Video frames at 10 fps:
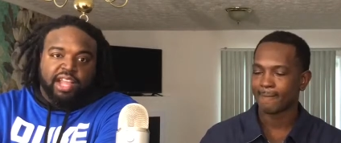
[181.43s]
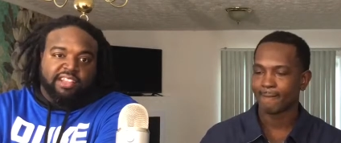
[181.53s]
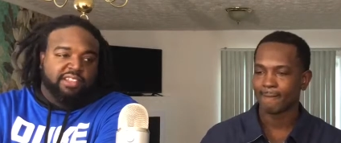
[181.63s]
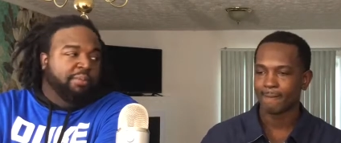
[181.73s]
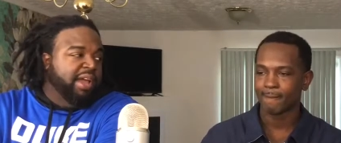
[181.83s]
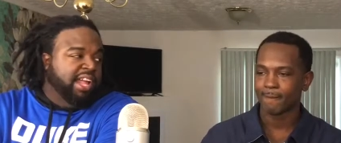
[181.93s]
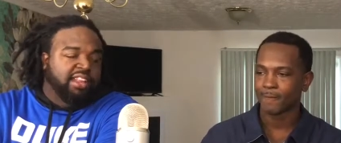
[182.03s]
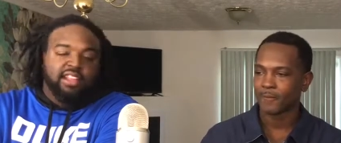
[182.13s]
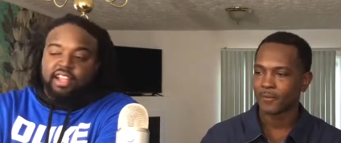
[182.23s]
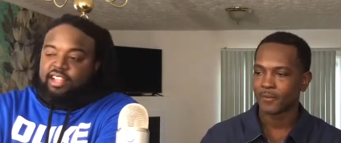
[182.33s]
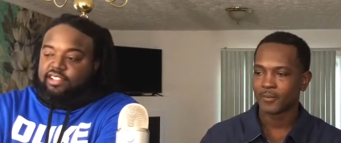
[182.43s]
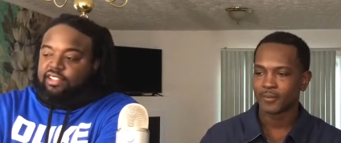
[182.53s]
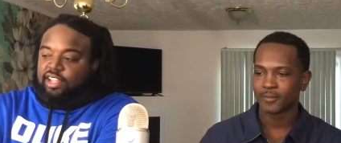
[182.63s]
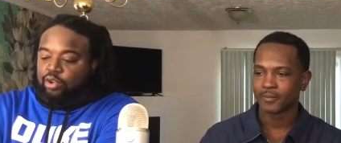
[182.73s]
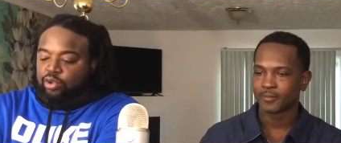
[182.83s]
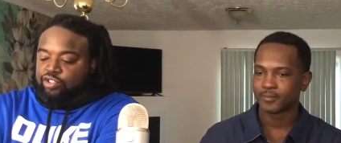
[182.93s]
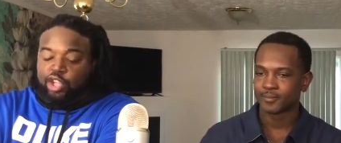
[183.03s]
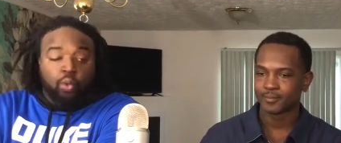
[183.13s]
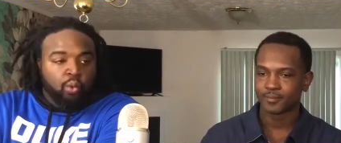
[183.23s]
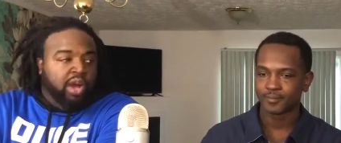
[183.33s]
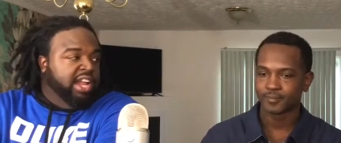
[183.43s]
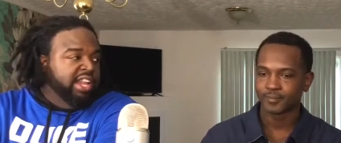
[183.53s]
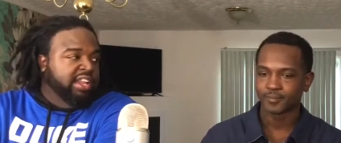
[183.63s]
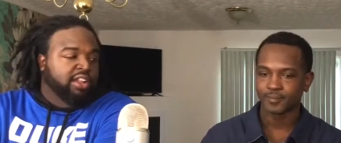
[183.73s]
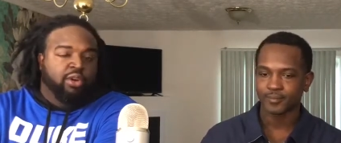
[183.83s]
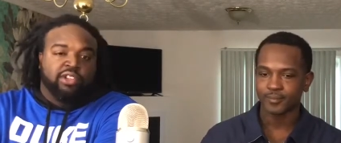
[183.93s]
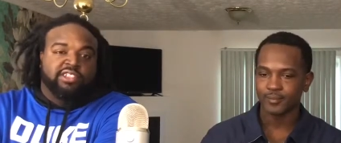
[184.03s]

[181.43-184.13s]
Speaker 1: Like something had, to, or someone or